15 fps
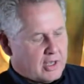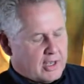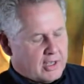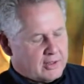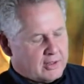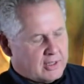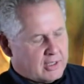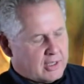
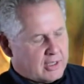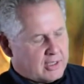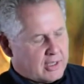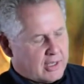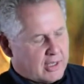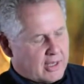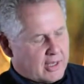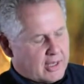and then
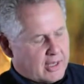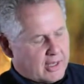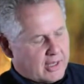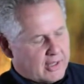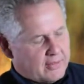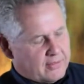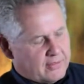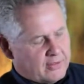
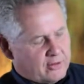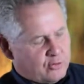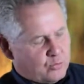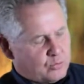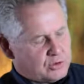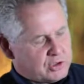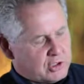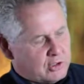this
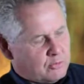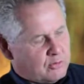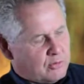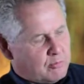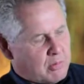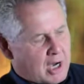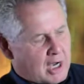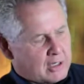was on the
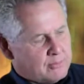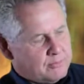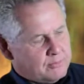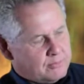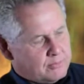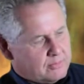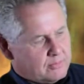bottom,